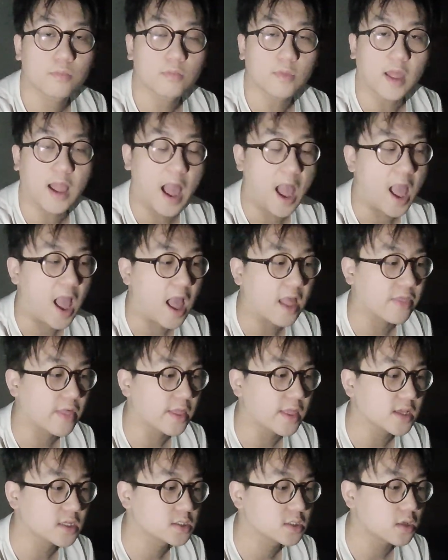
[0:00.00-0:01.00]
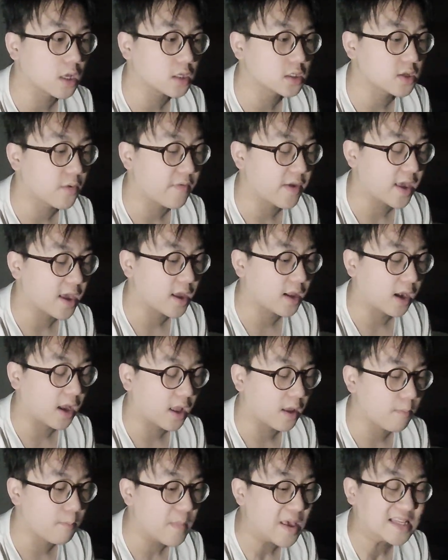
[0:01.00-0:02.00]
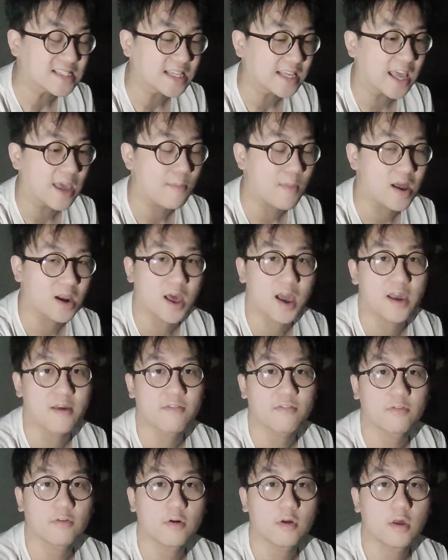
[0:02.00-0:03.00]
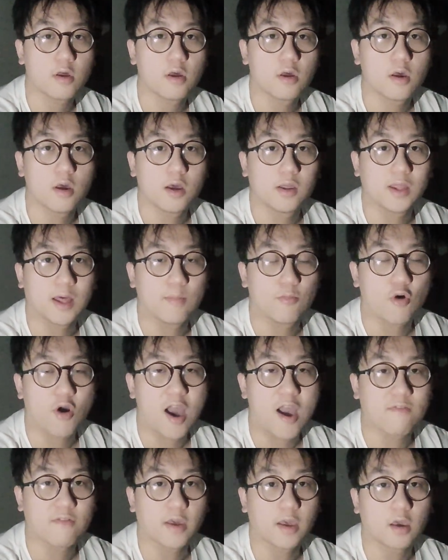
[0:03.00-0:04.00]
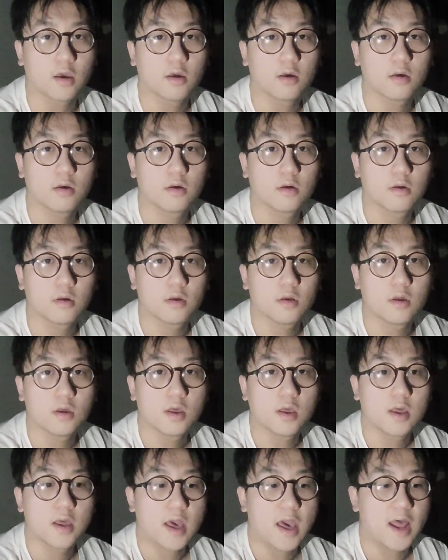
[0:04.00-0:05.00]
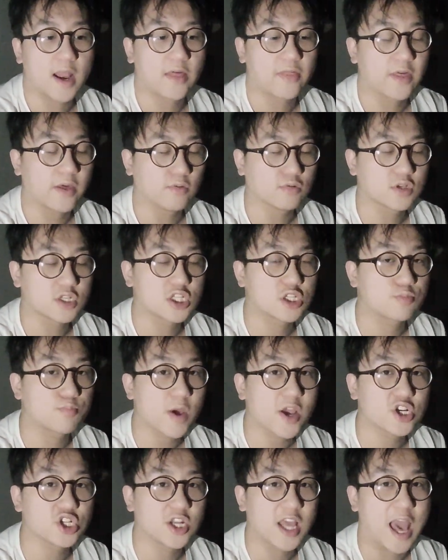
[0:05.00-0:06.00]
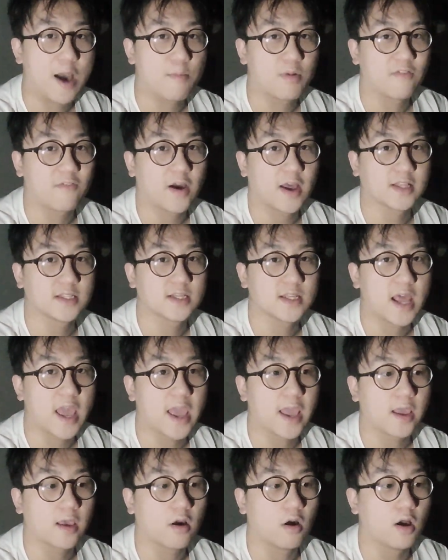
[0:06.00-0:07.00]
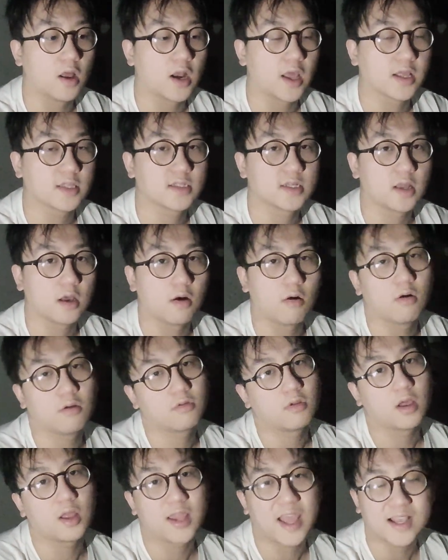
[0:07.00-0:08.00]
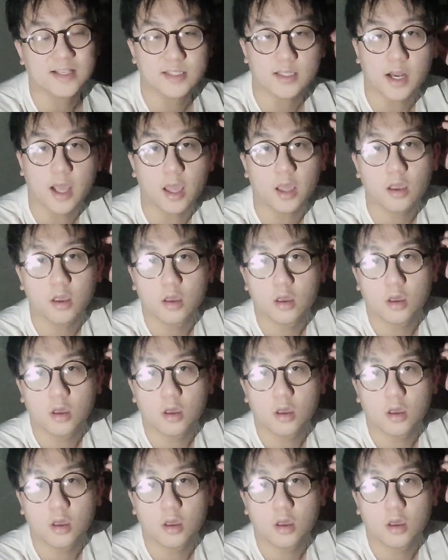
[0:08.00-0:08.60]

Like I, there's just something missing in my life. I'm not having and I think it was especially amplified today, earlier to, oh, yesterday.